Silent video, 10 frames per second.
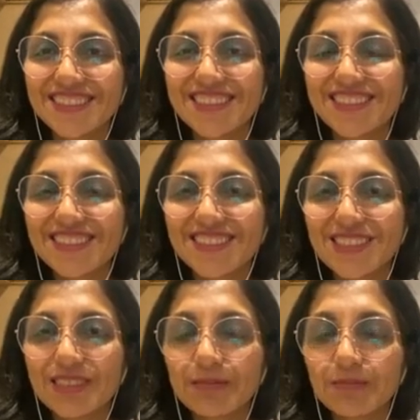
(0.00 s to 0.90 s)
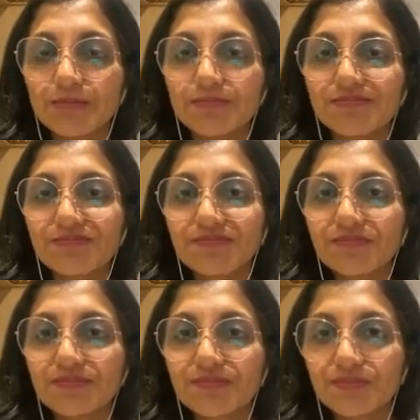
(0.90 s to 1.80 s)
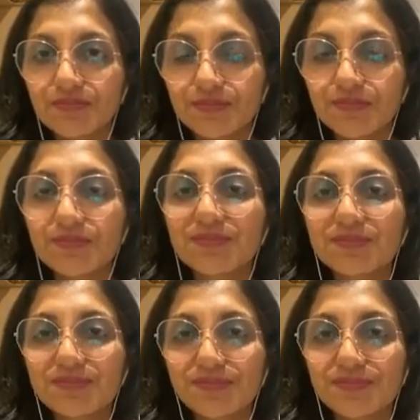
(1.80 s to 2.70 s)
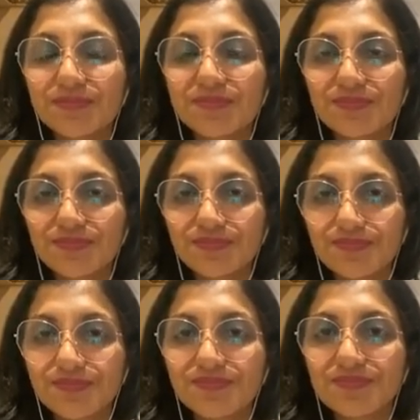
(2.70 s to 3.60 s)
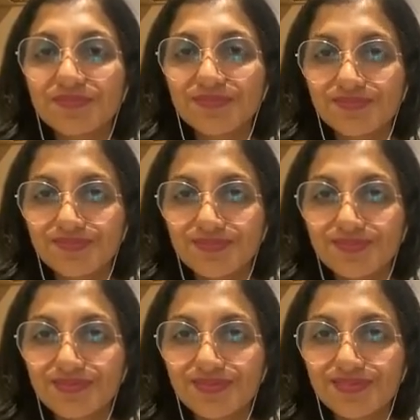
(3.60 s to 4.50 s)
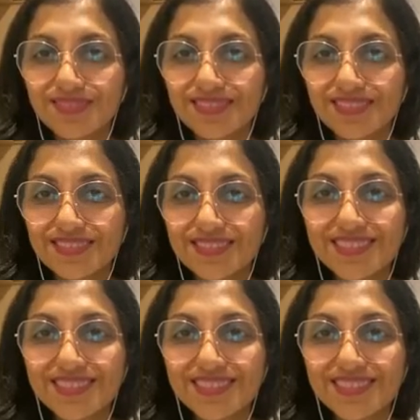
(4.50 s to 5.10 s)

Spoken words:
The person shown says nothing.